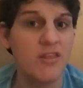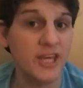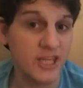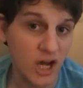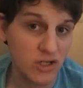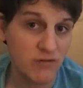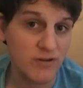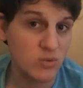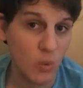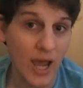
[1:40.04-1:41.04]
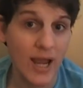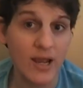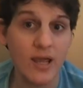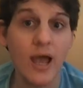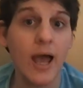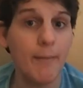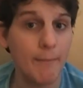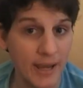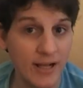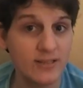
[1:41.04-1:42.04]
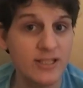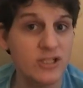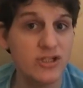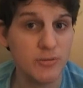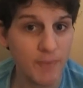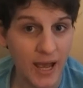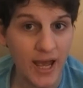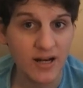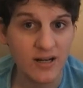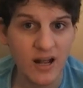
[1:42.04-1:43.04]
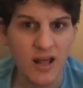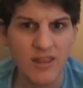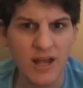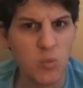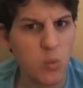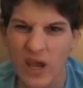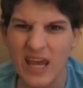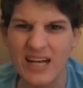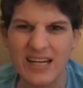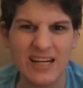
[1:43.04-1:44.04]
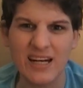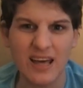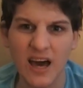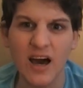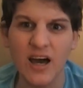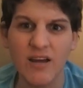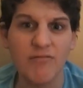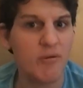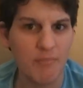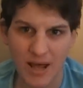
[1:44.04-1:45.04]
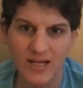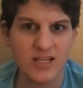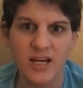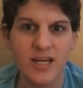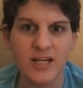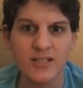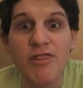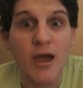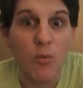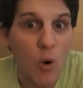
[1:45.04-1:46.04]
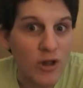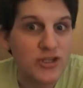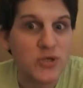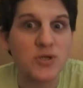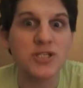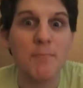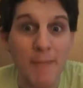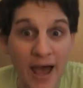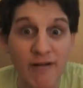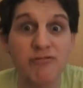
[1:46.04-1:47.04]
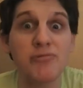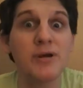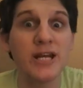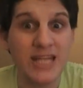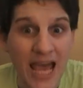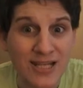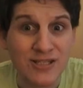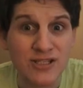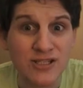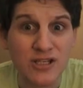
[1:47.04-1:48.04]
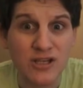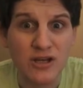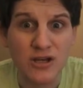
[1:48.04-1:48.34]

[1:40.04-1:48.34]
They cut off his wang and mailed it to Japan, that weird little guy from Nantucket. There once was a man from Gdansk